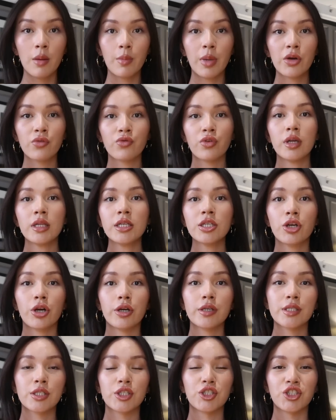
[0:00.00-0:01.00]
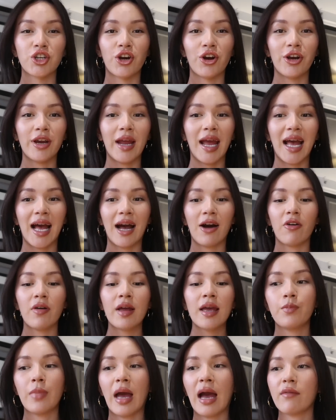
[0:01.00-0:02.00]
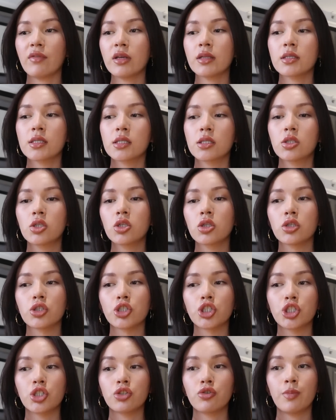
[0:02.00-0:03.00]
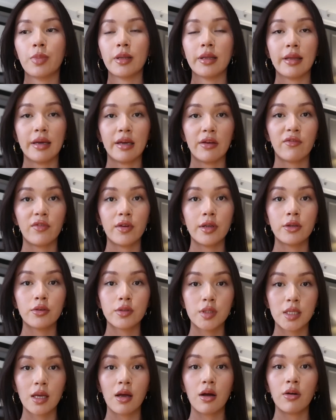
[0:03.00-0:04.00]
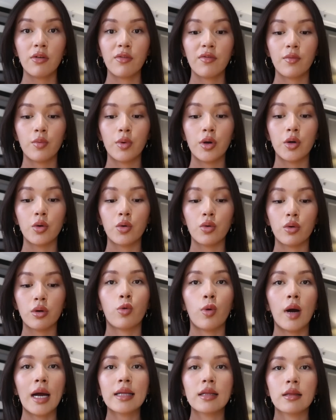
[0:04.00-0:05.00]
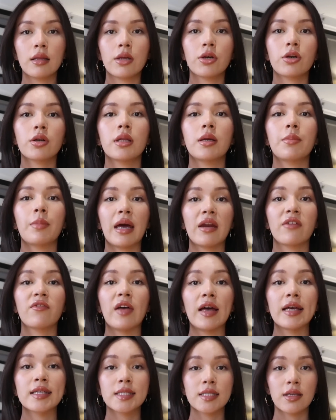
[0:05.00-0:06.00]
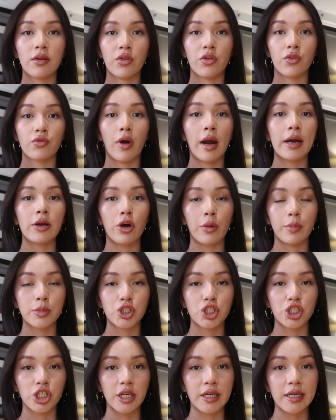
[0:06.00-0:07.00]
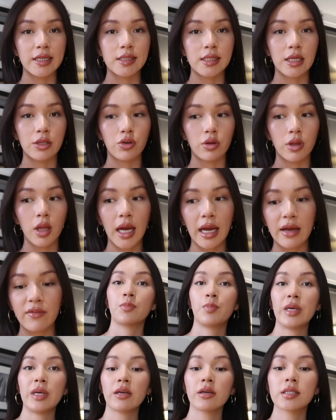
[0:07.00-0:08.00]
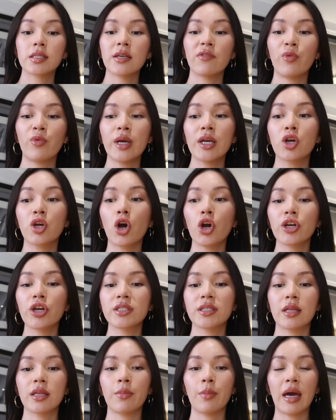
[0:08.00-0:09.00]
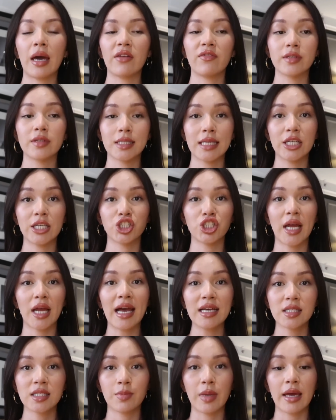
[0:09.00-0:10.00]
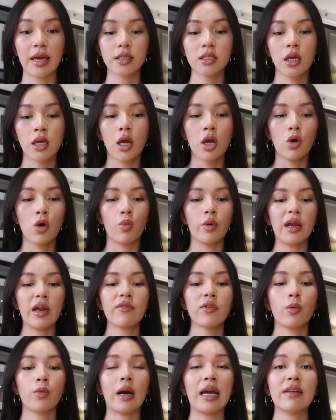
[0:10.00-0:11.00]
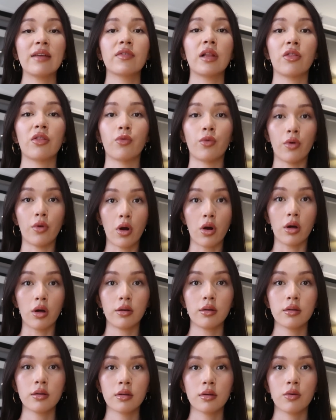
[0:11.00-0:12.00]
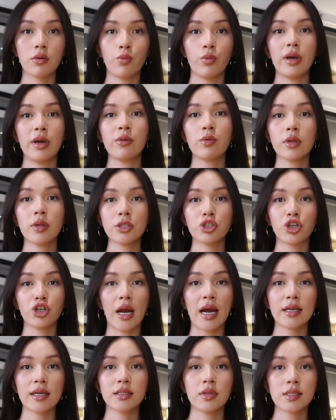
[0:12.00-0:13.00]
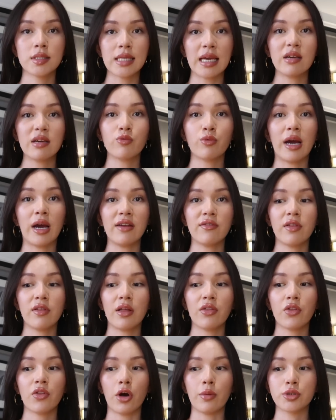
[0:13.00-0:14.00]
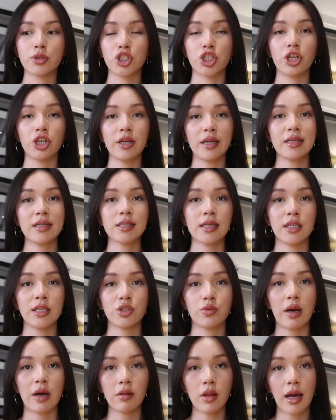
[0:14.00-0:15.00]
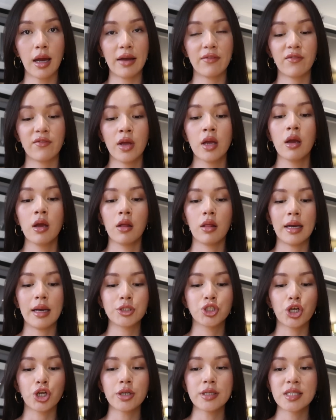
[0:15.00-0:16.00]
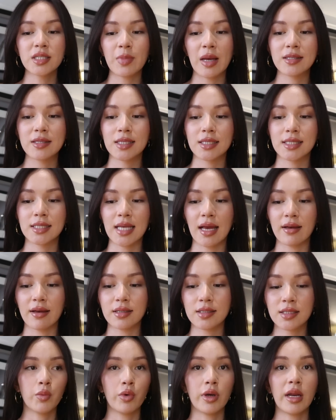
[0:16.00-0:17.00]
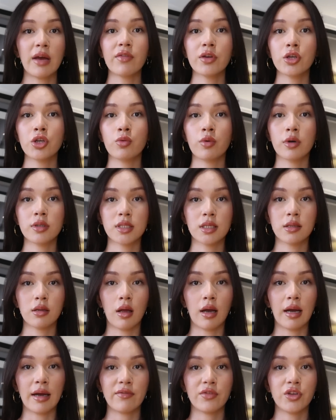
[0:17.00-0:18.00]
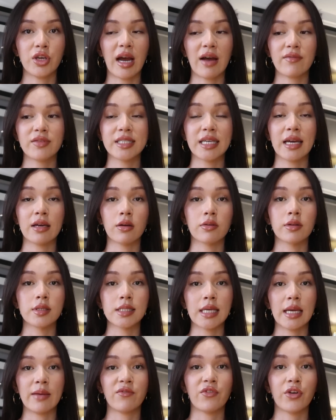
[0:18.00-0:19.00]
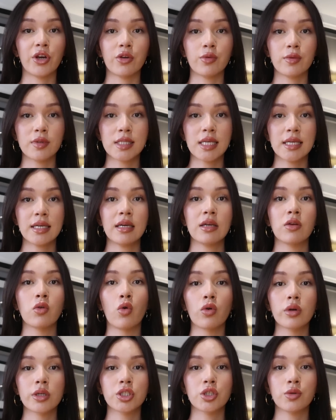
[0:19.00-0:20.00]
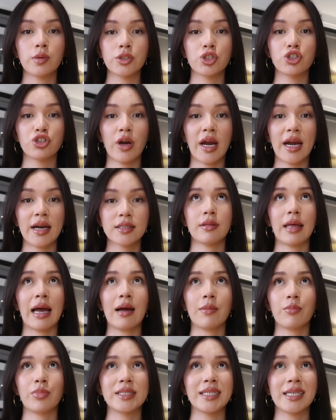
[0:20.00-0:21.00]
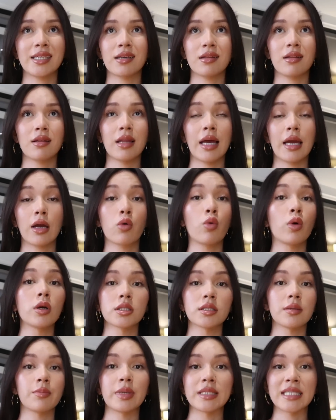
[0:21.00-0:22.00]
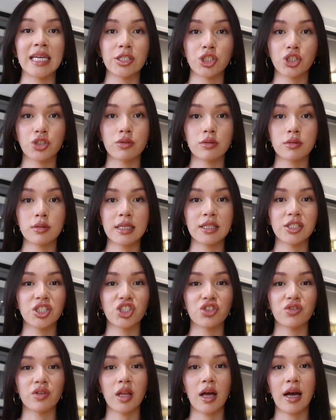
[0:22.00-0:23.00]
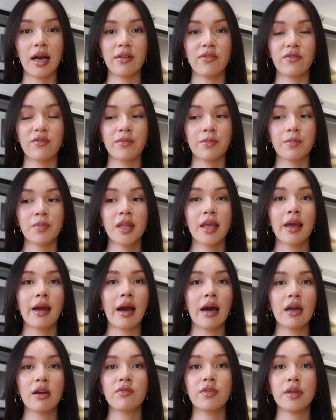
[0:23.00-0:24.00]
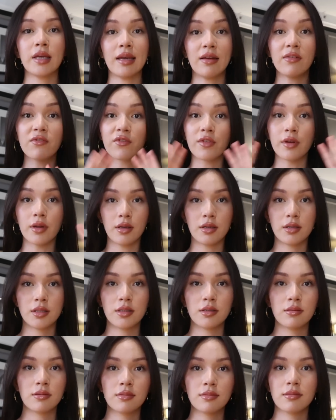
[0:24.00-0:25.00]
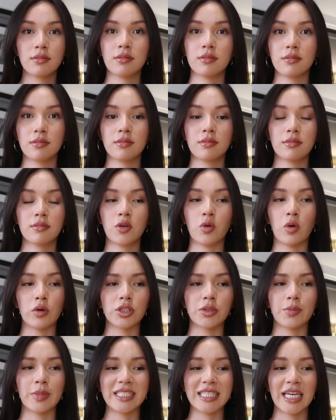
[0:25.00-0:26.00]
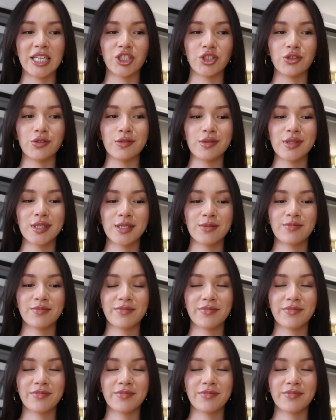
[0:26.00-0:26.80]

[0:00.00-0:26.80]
But it really goes to show how having this delusional belief in yourself will quite literally manifest the right opportunities in your life. Because if we go into the manifestation aspect, whatever wavelength we're on, we will attract the same wavelength opportunities into our life. Like Joe Dispenza says, whatever you want in life, you have to get on the same frequency in order to attract that particular like quantum potential into your life. Out of the infinite quantum potentials,